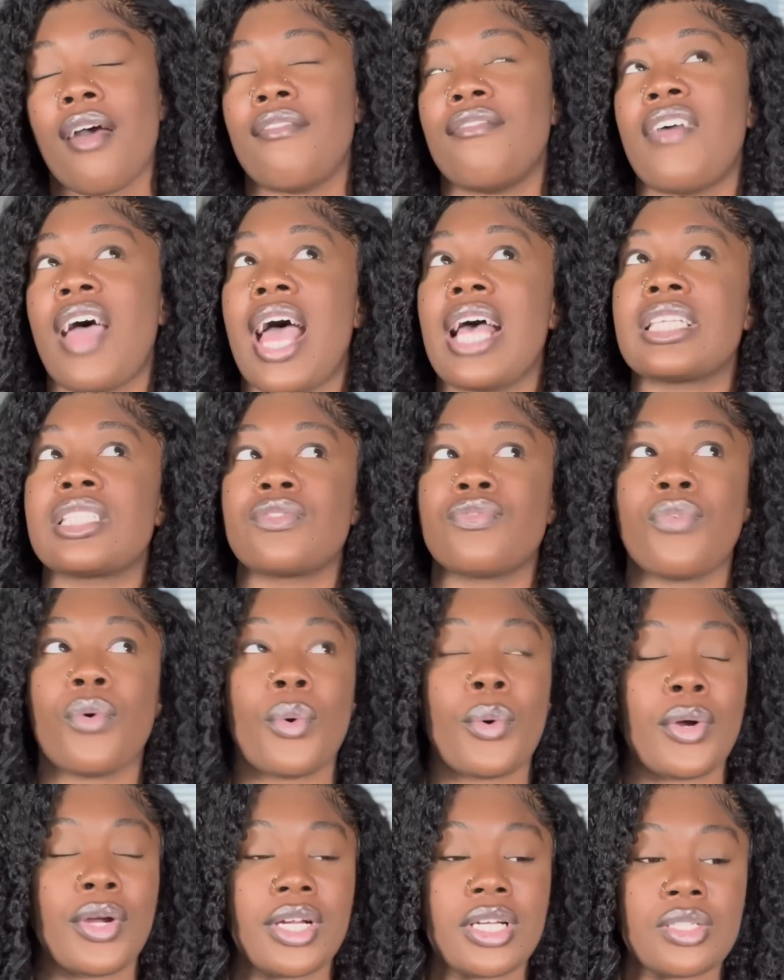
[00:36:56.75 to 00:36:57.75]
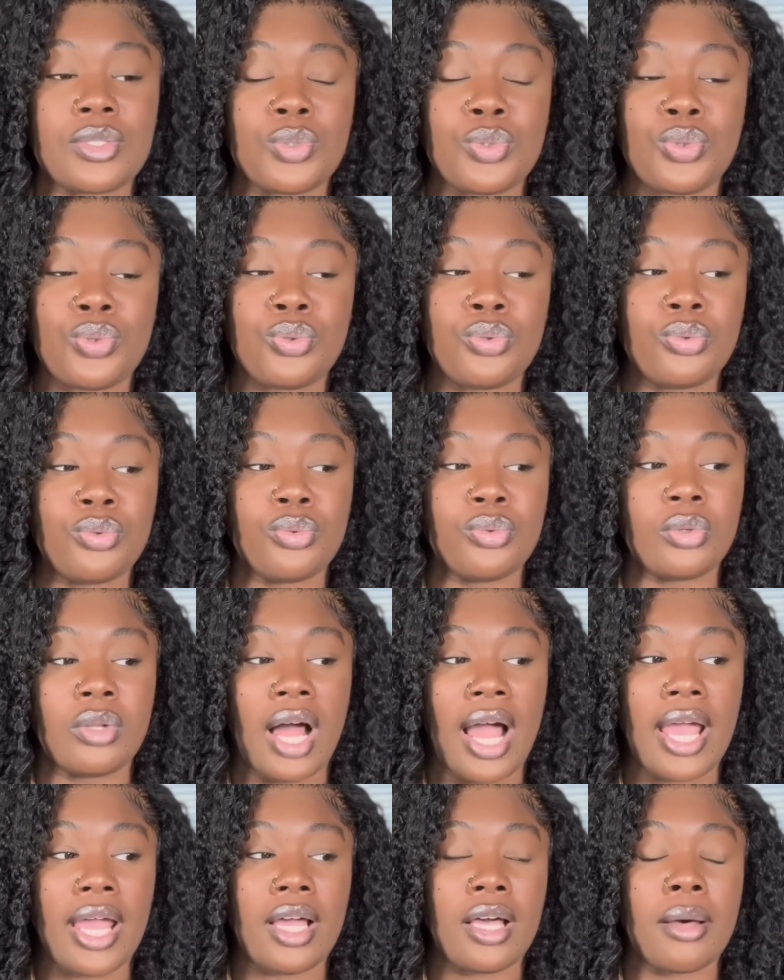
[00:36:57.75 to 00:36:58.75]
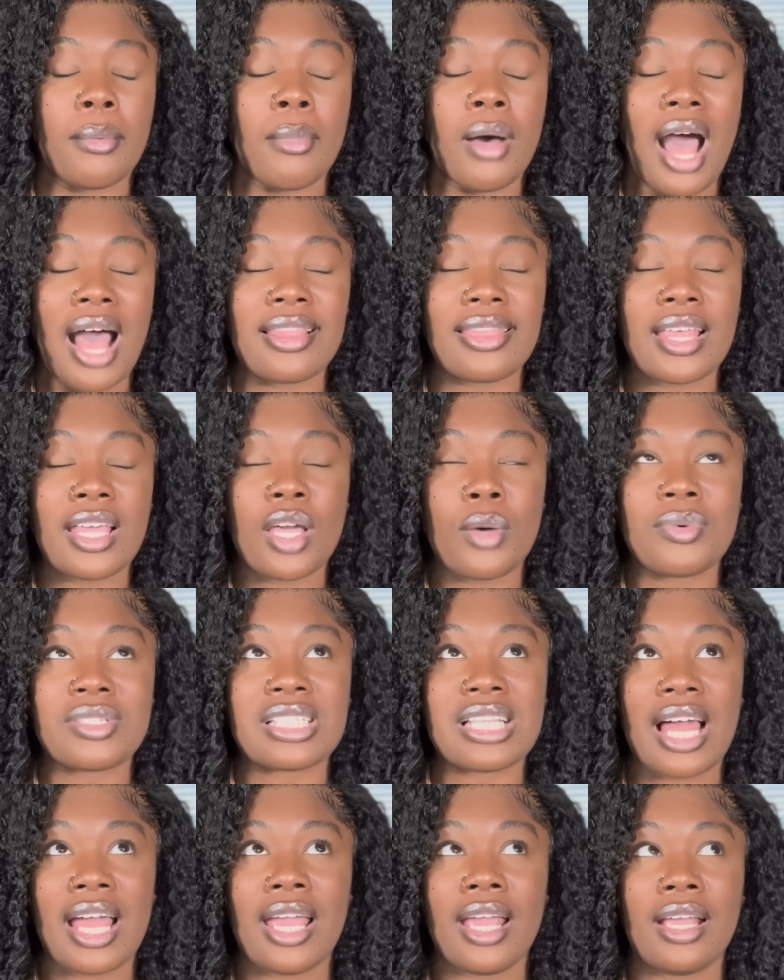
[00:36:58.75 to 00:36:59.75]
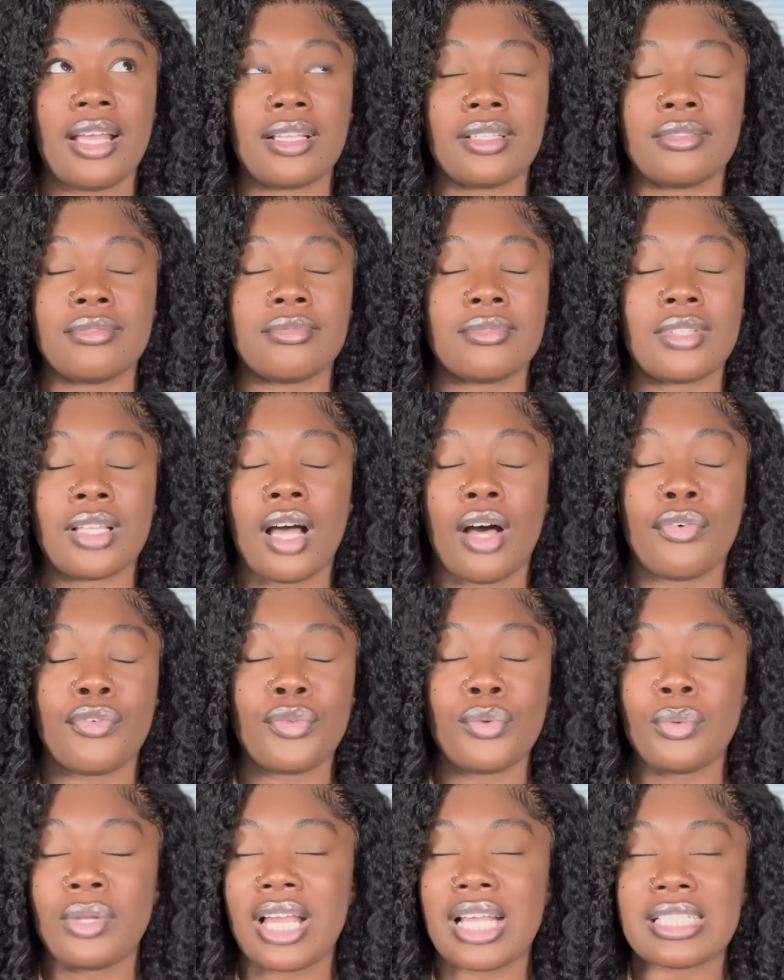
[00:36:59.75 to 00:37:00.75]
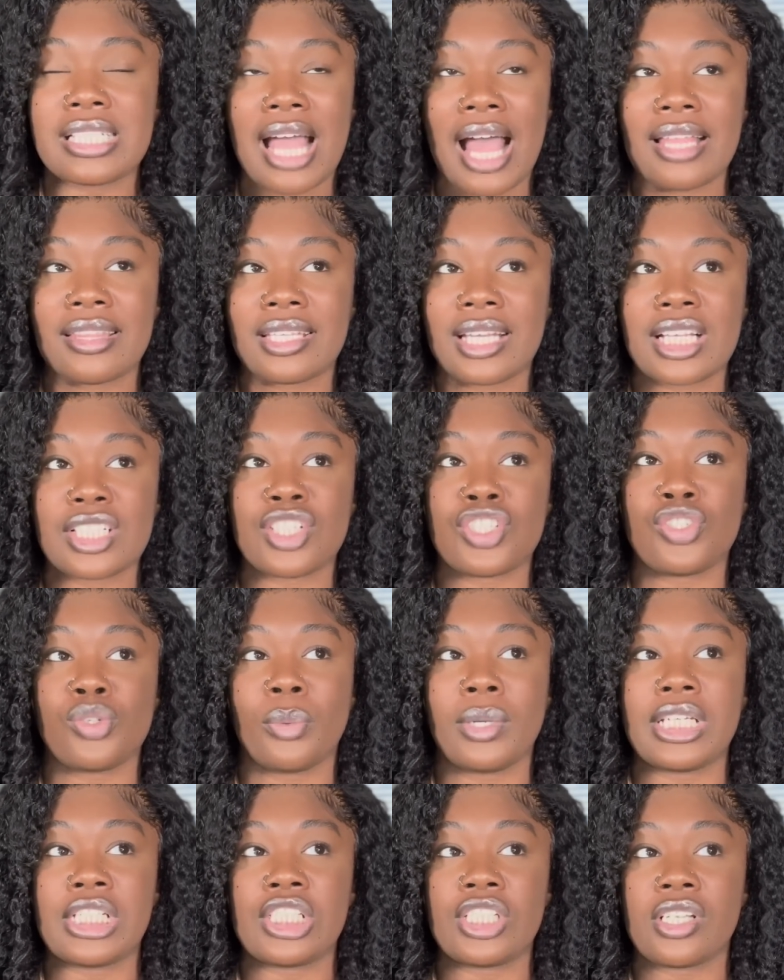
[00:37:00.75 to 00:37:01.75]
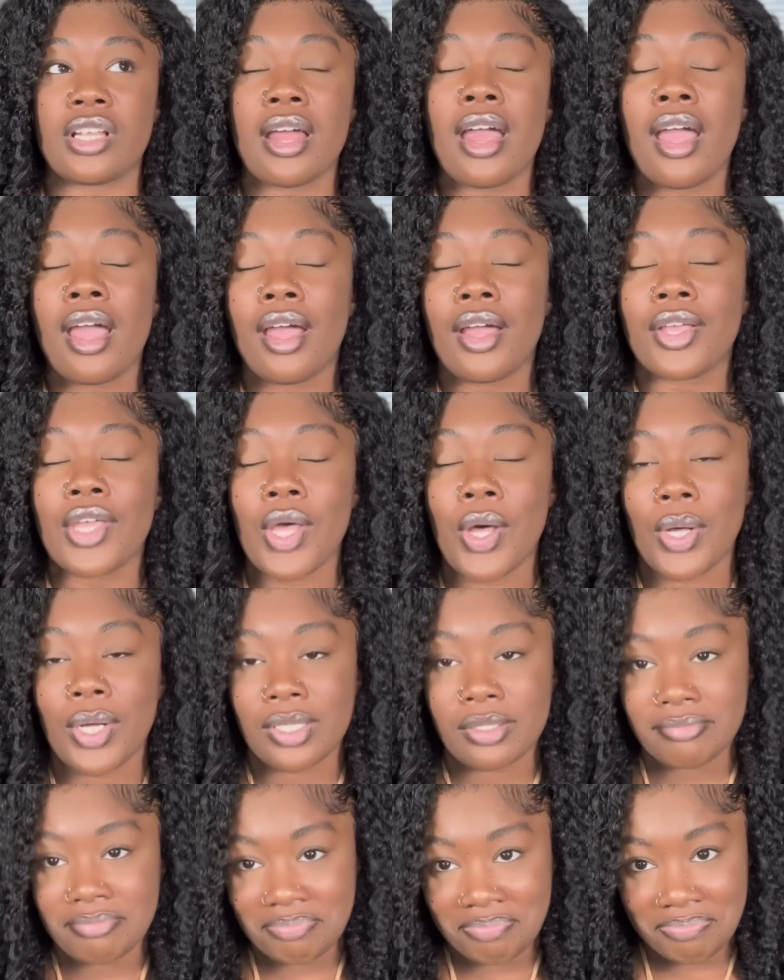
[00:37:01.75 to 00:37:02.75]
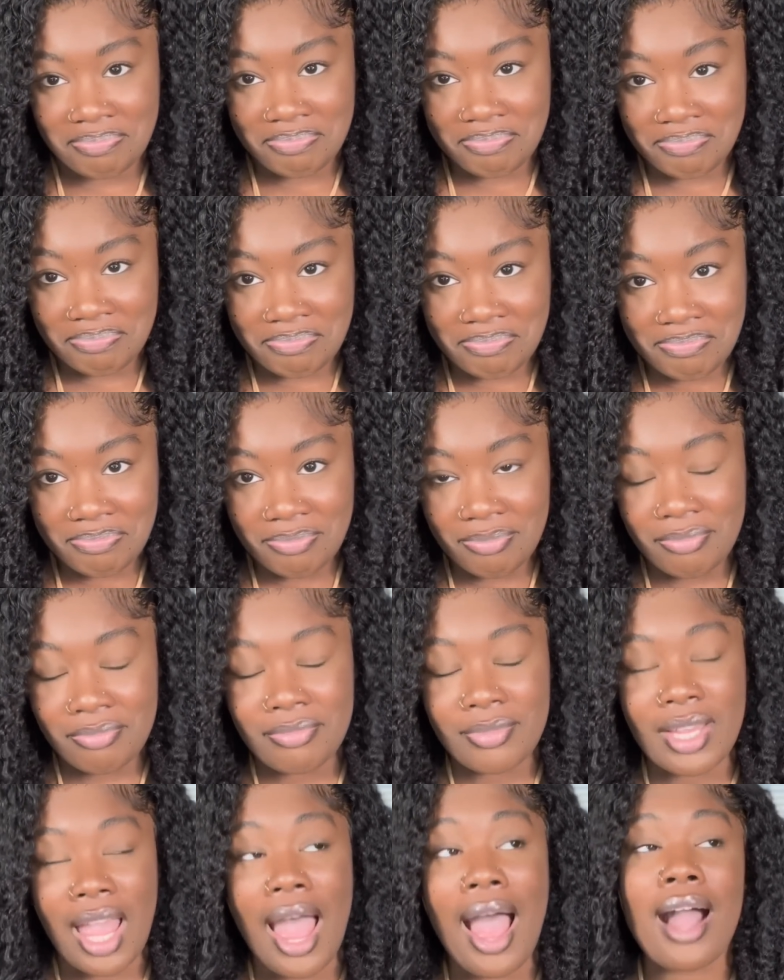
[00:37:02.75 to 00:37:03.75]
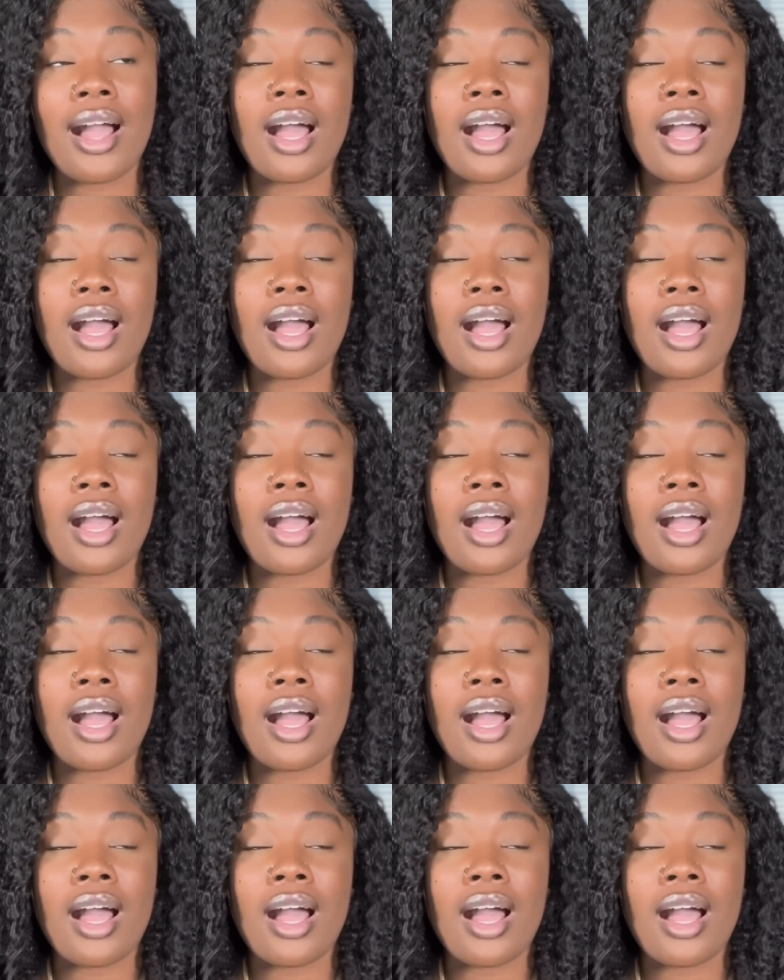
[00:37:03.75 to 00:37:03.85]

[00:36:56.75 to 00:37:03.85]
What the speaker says: Fast forward to like, I think it was like a few days after that situation, y'all, I